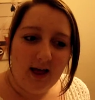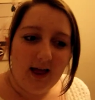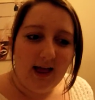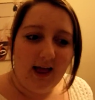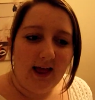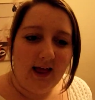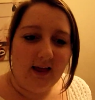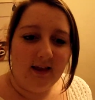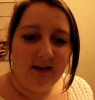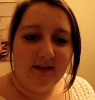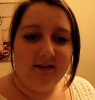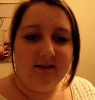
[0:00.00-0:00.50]

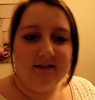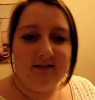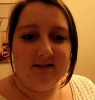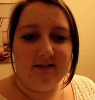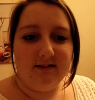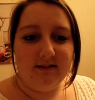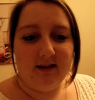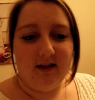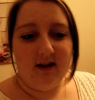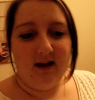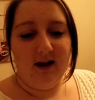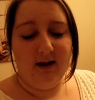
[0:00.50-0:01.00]

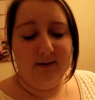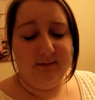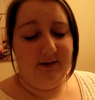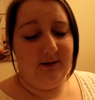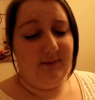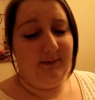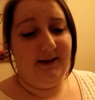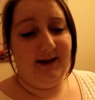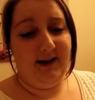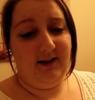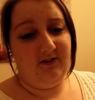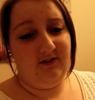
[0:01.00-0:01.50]
And I'm
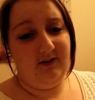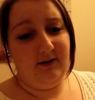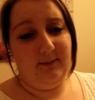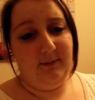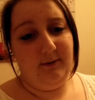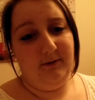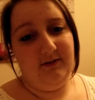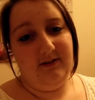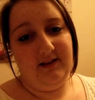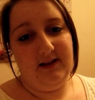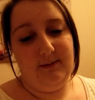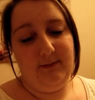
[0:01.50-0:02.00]
going to be catching
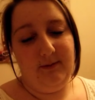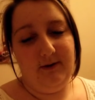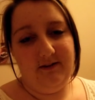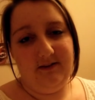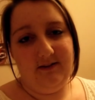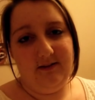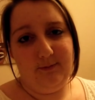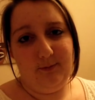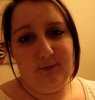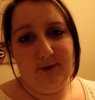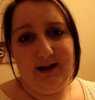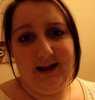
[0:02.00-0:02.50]
up on sleep because
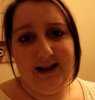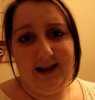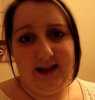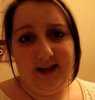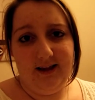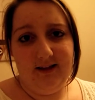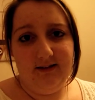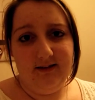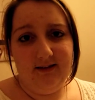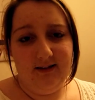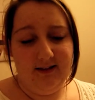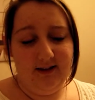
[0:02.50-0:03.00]
it's pretty
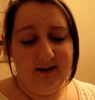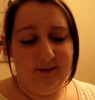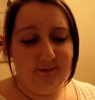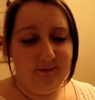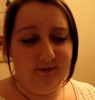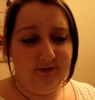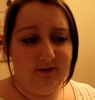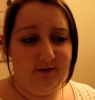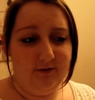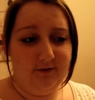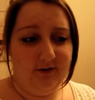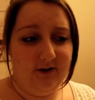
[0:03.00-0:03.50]
late and I'm
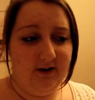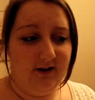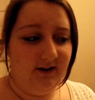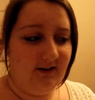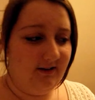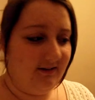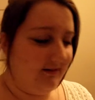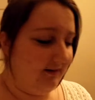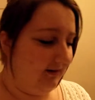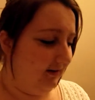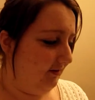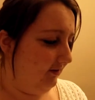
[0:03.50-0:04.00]
so
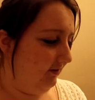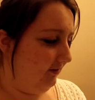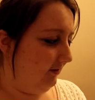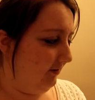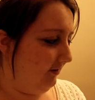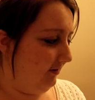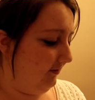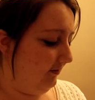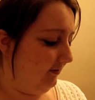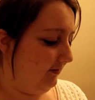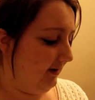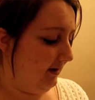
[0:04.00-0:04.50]
tired. I
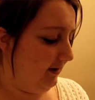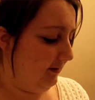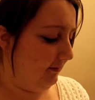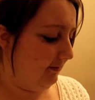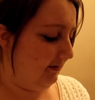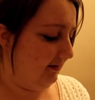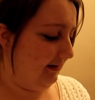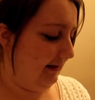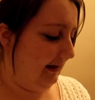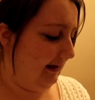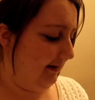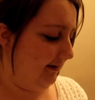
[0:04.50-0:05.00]
shouldn't have stayed up
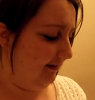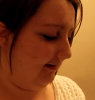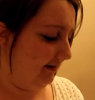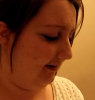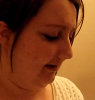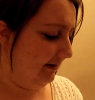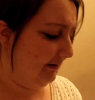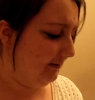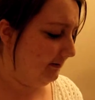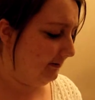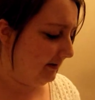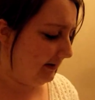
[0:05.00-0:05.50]
this late.
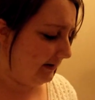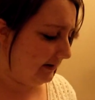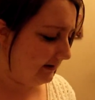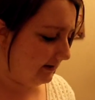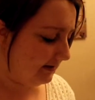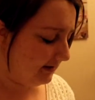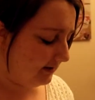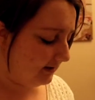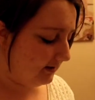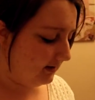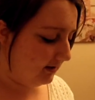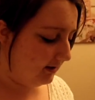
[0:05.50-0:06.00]

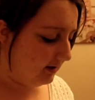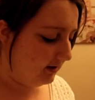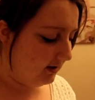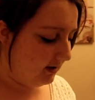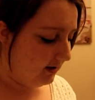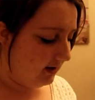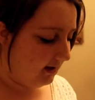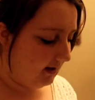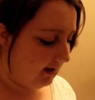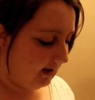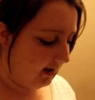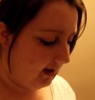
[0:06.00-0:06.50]

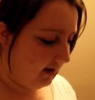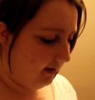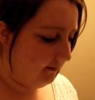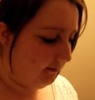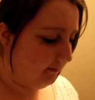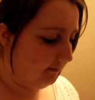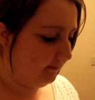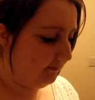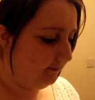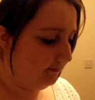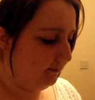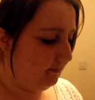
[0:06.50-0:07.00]

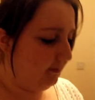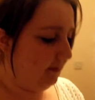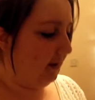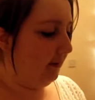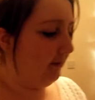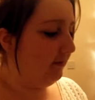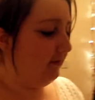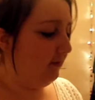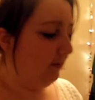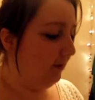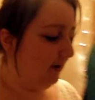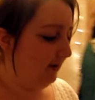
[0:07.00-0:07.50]
But I
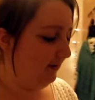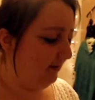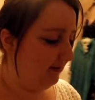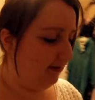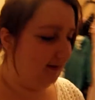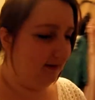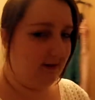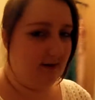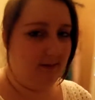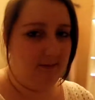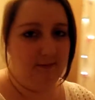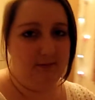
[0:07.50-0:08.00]
was talking
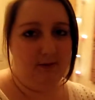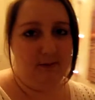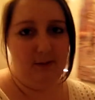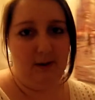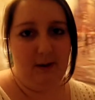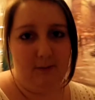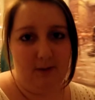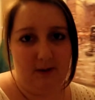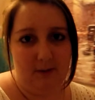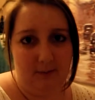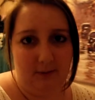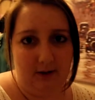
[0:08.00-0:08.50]
to the
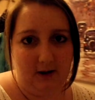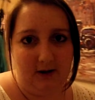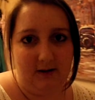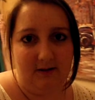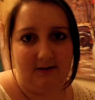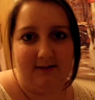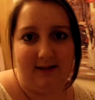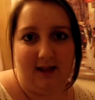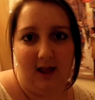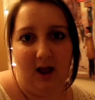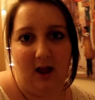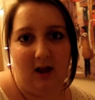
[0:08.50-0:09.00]
people I'm going to
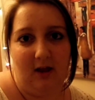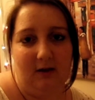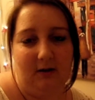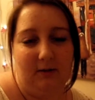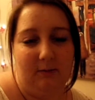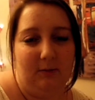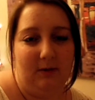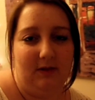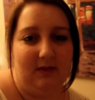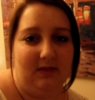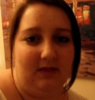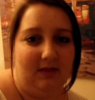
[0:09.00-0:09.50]
stay
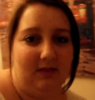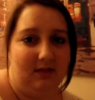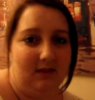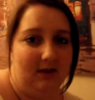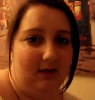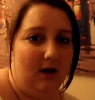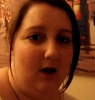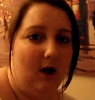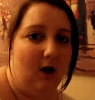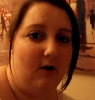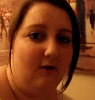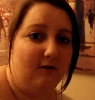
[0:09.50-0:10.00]
with
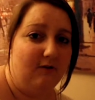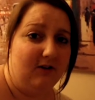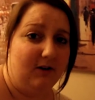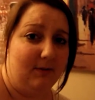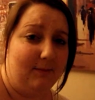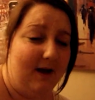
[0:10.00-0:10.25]
over in